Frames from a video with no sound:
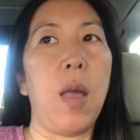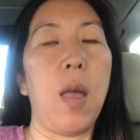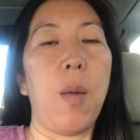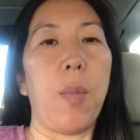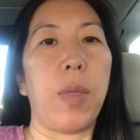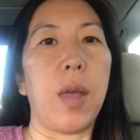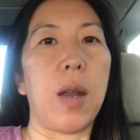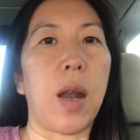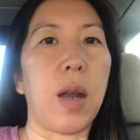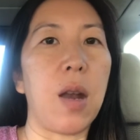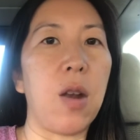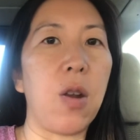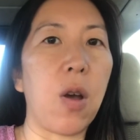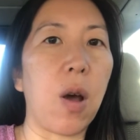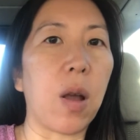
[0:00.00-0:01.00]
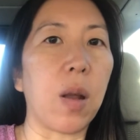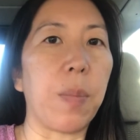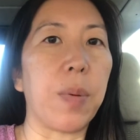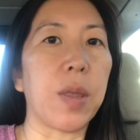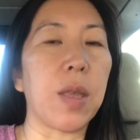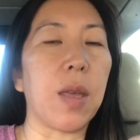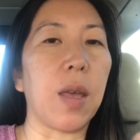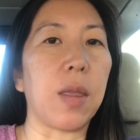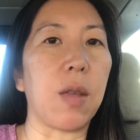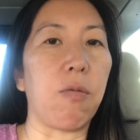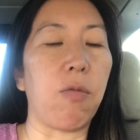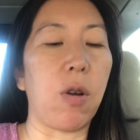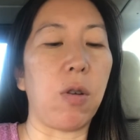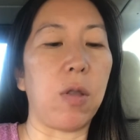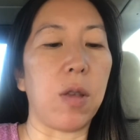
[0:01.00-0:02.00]
but then I didn't know how to get the
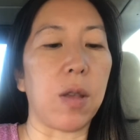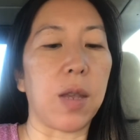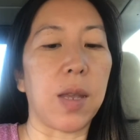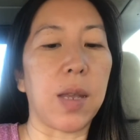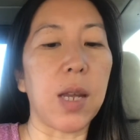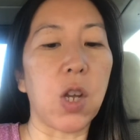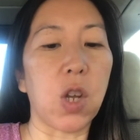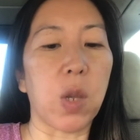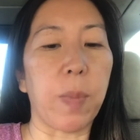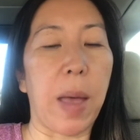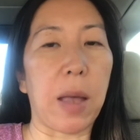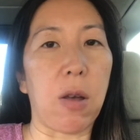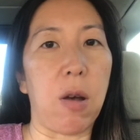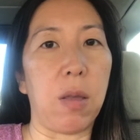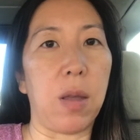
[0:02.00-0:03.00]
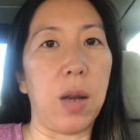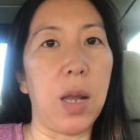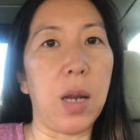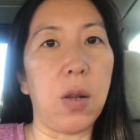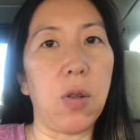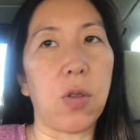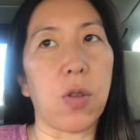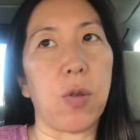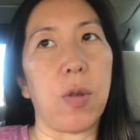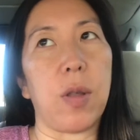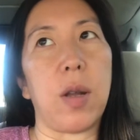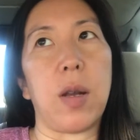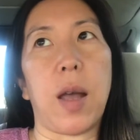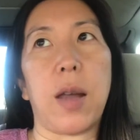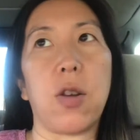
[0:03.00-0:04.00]
stitches back on the needle, so
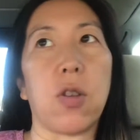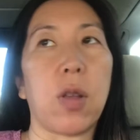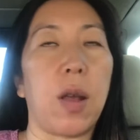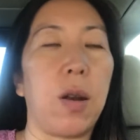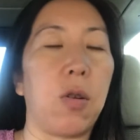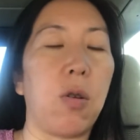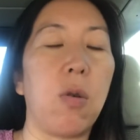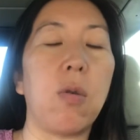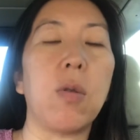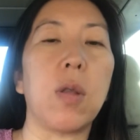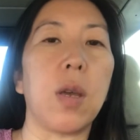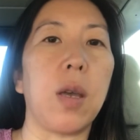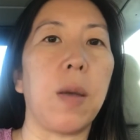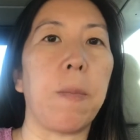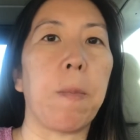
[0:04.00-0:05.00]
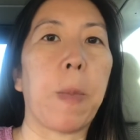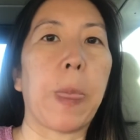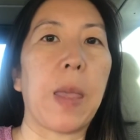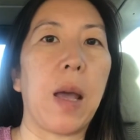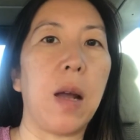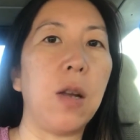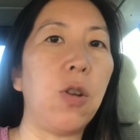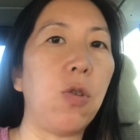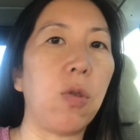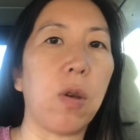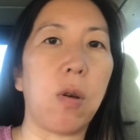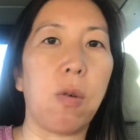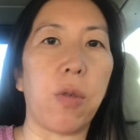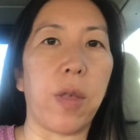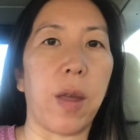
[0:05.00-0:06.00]
then I just had to totally undo the
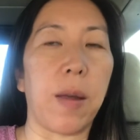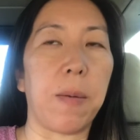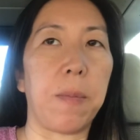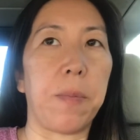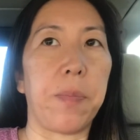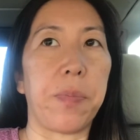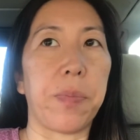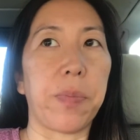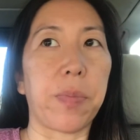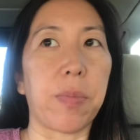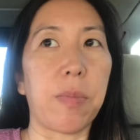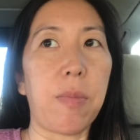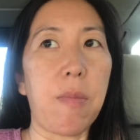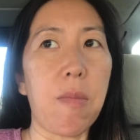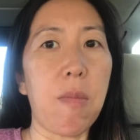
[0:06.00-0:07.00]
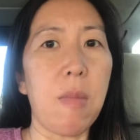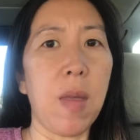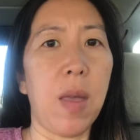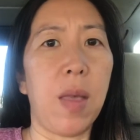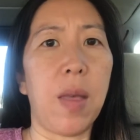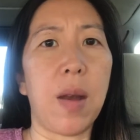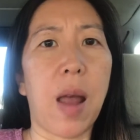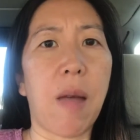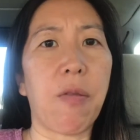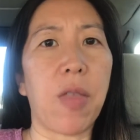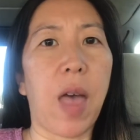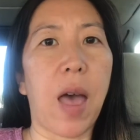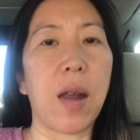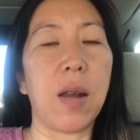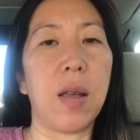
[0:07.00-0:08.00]
whole thing. And then after
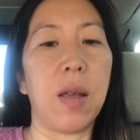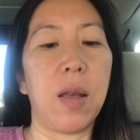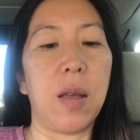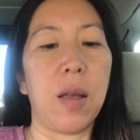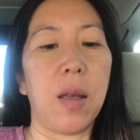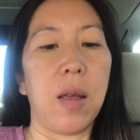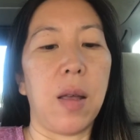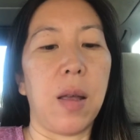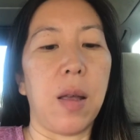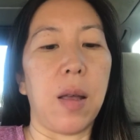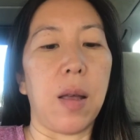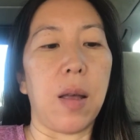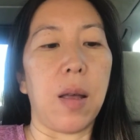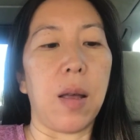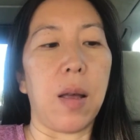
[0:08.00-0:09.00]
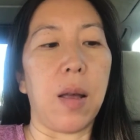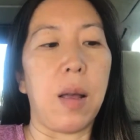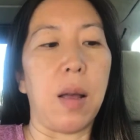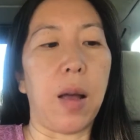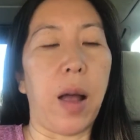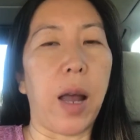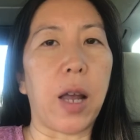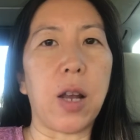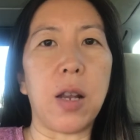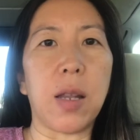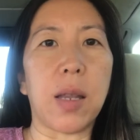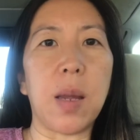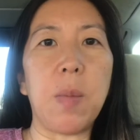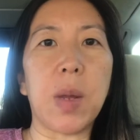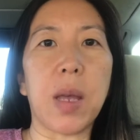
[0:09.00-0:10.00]
that, I couldn't
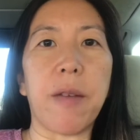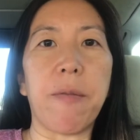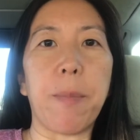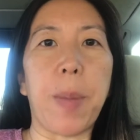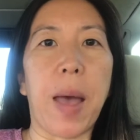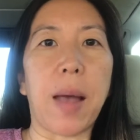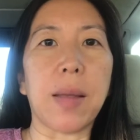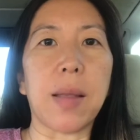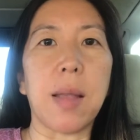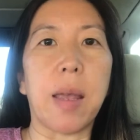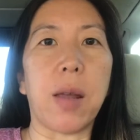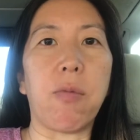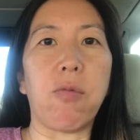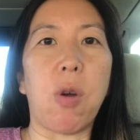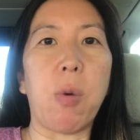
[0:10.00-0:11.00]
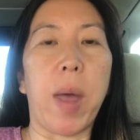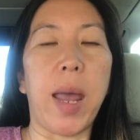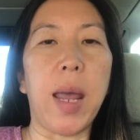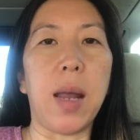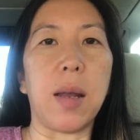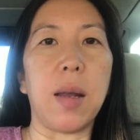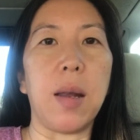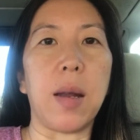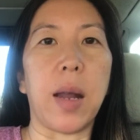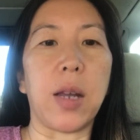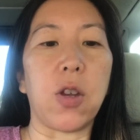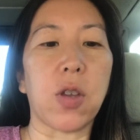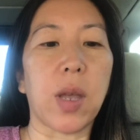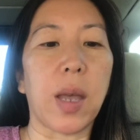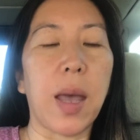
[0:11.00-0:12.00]
seem to get past like row 8, and I
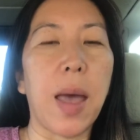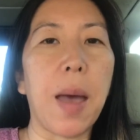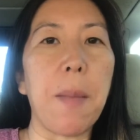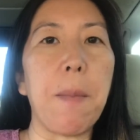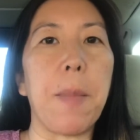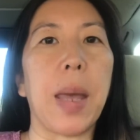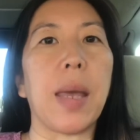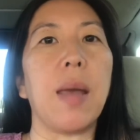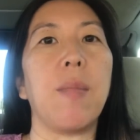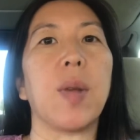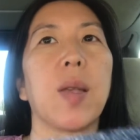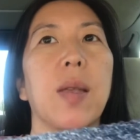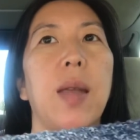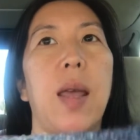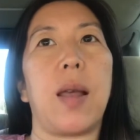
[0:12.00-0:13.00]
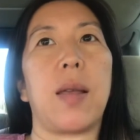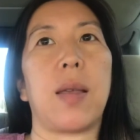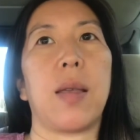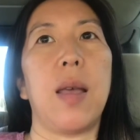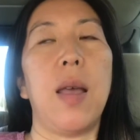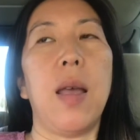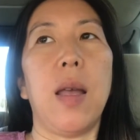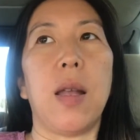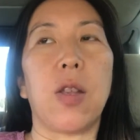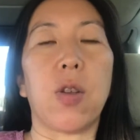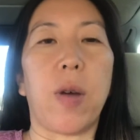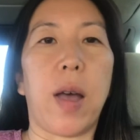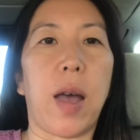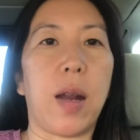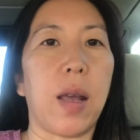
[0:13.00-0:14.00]
just kept making mistakes, and so
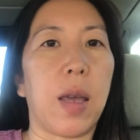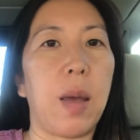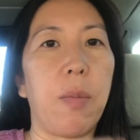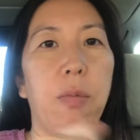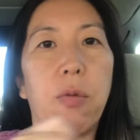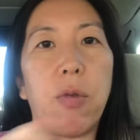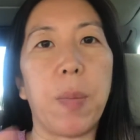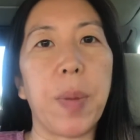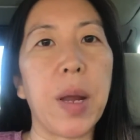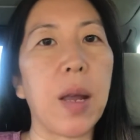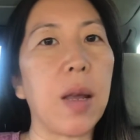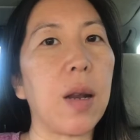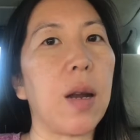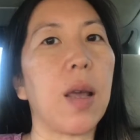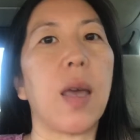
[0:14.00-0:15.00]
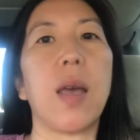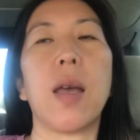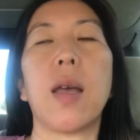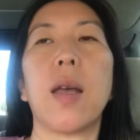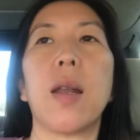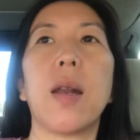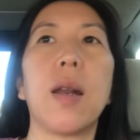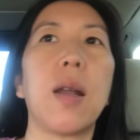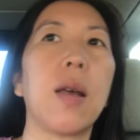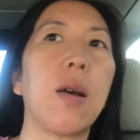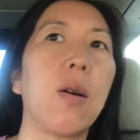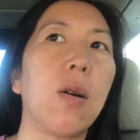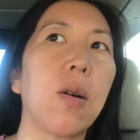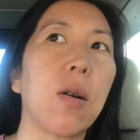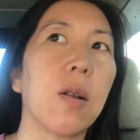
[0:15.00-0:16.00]
I had to keep ripping it again,
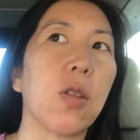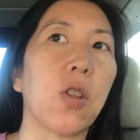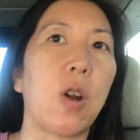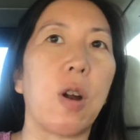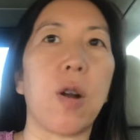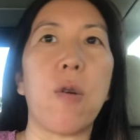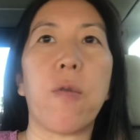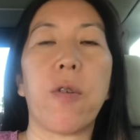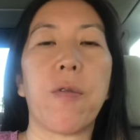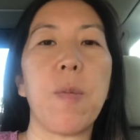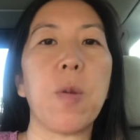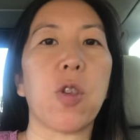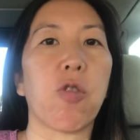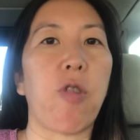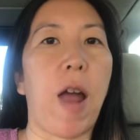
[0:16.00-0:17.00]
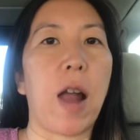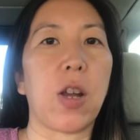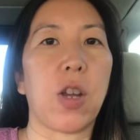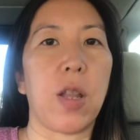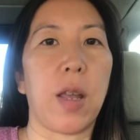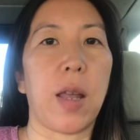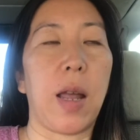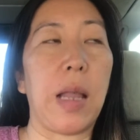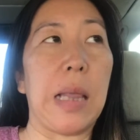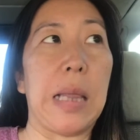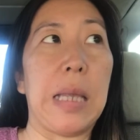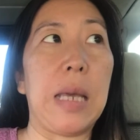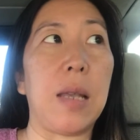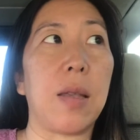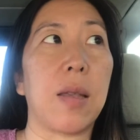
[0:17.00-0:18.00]
start over from scratch, like at
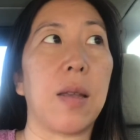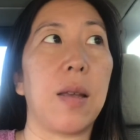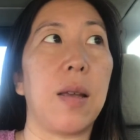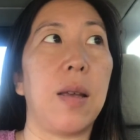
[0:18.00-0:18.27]
least